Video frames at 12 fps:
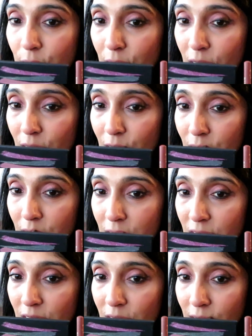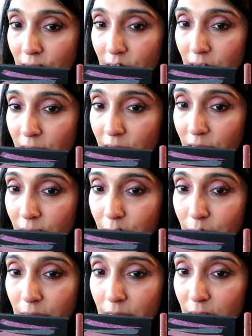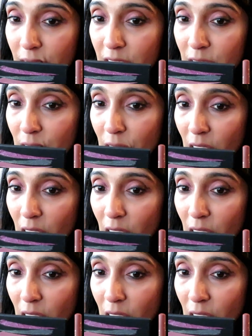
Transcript: And I'm just doing the outer corners.